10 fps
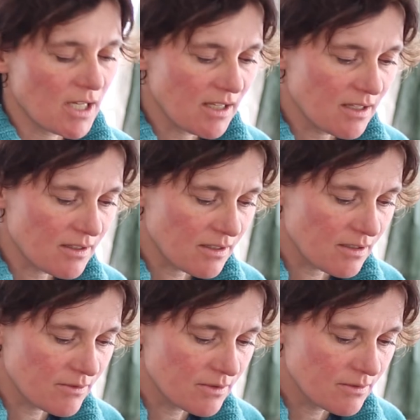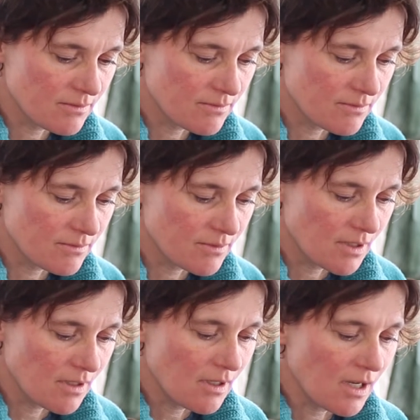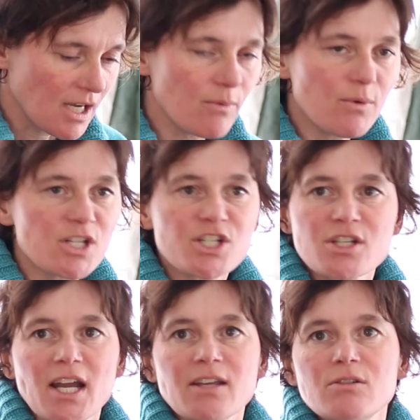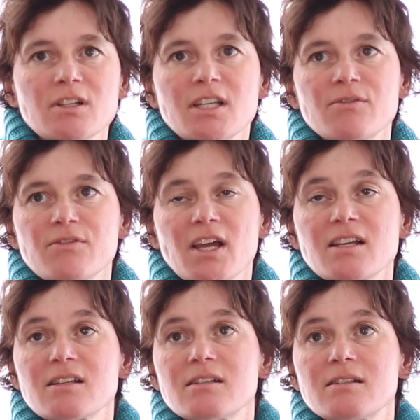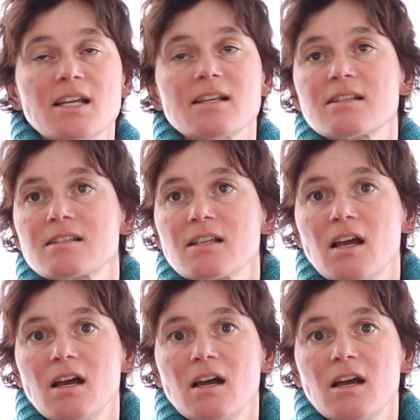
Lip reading: I can't have it. I wish I could live like this,